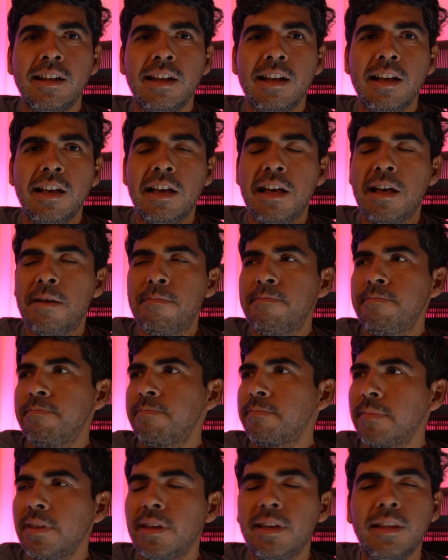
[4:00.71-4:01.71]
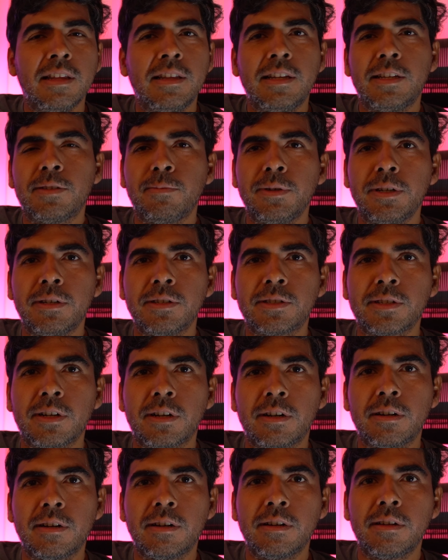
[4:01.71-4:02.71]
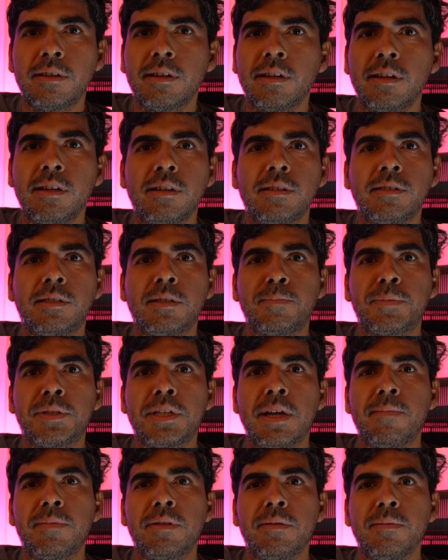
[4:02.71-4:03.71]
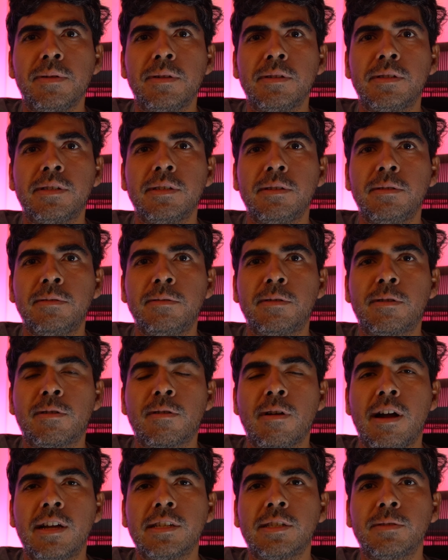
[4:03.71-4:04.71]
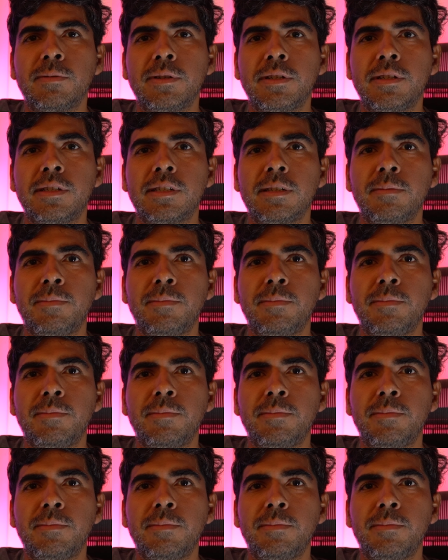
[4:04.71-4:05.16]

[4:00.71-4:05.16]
And these wheels are susceptible to crosswinds.